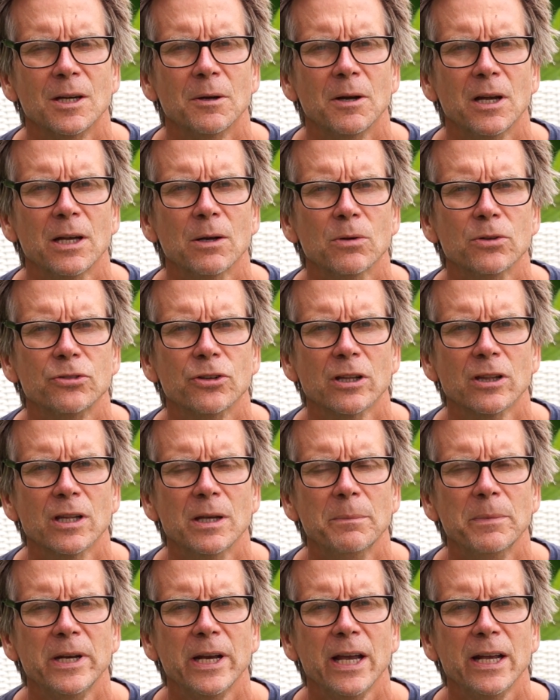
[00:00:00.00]
It was
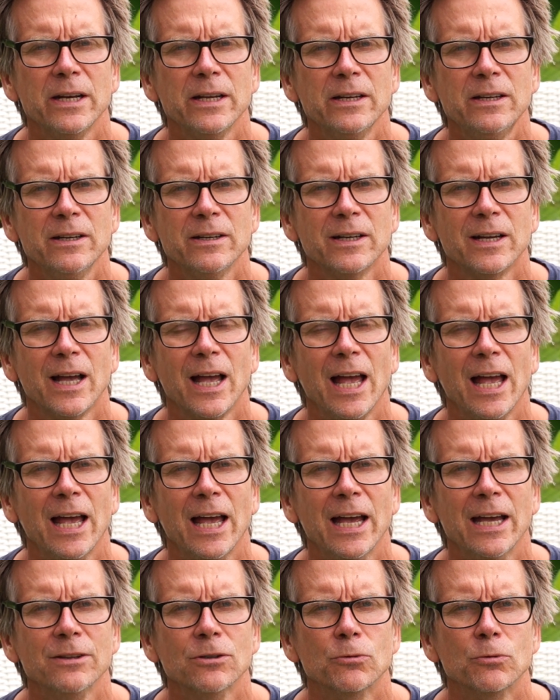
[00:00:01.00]
eliminated,
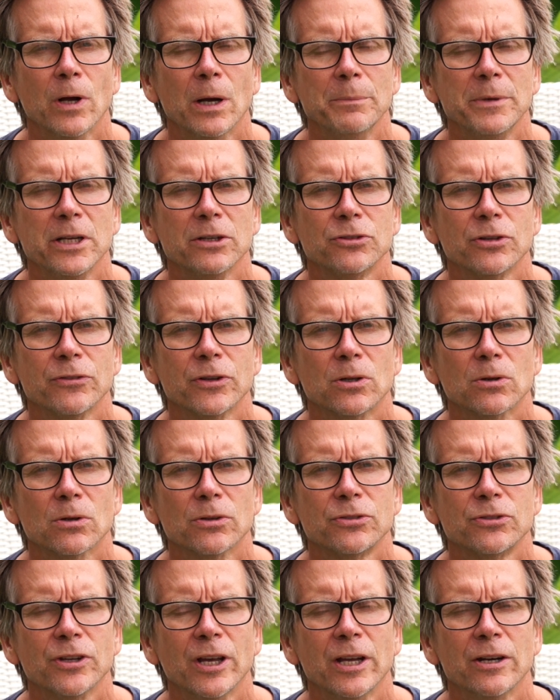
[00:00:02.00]
and the remnants of the
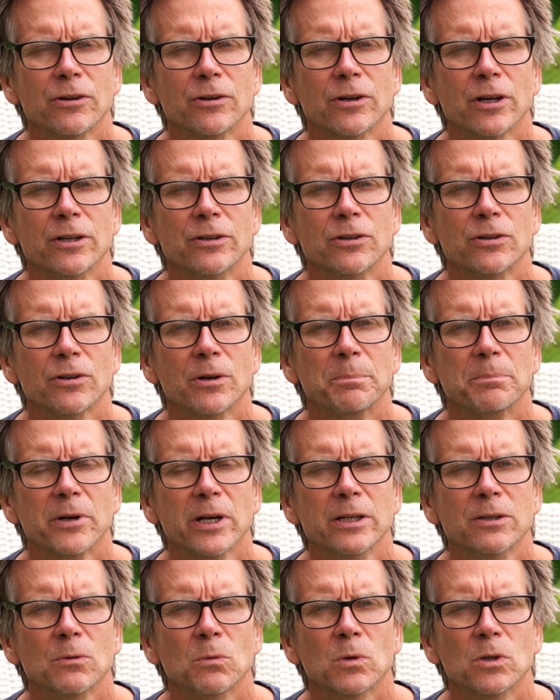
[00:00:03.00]
gold standard under
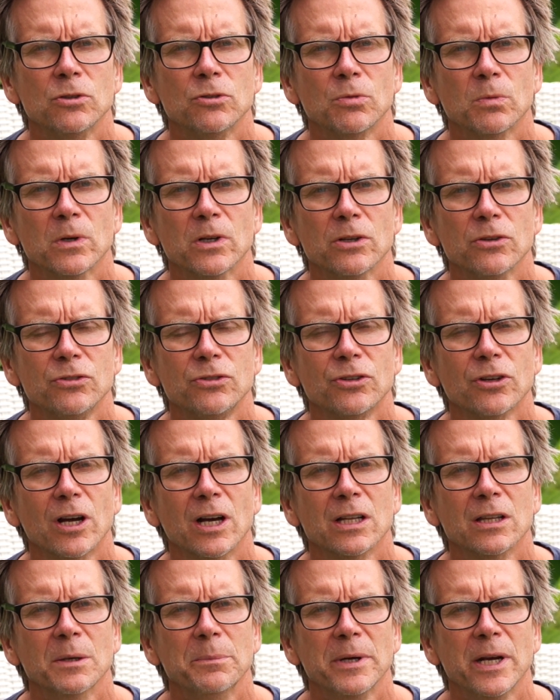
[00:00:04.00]
Bretton Woods was
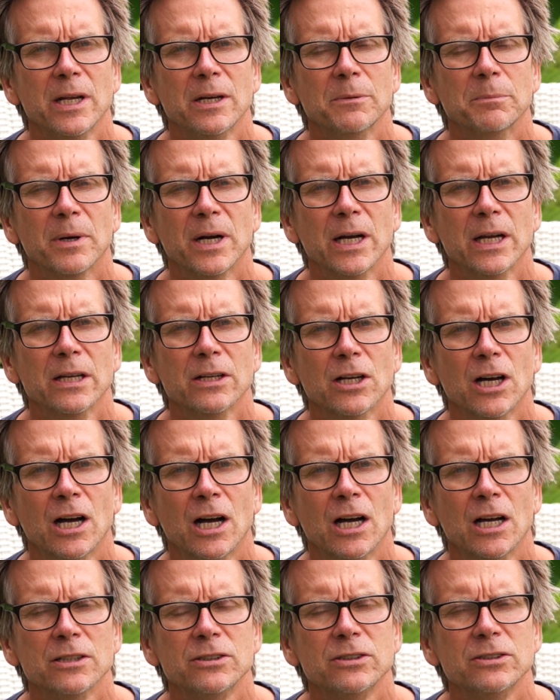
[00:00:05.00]
eliminated
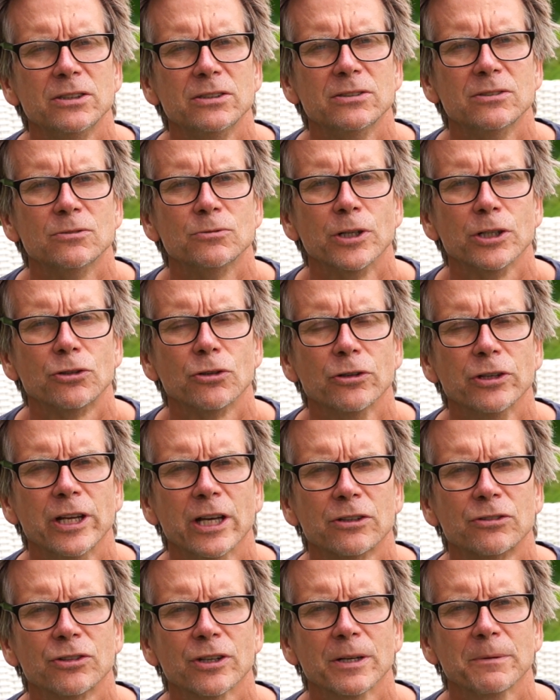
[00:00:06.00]
by Richard
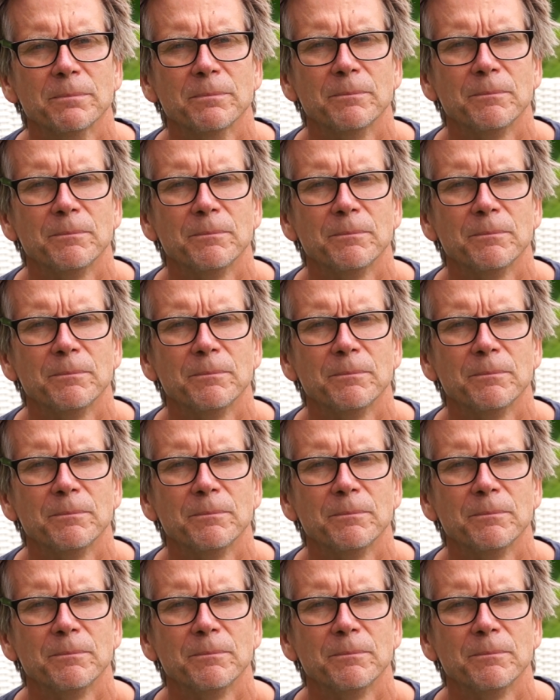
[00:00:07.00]
Nixon.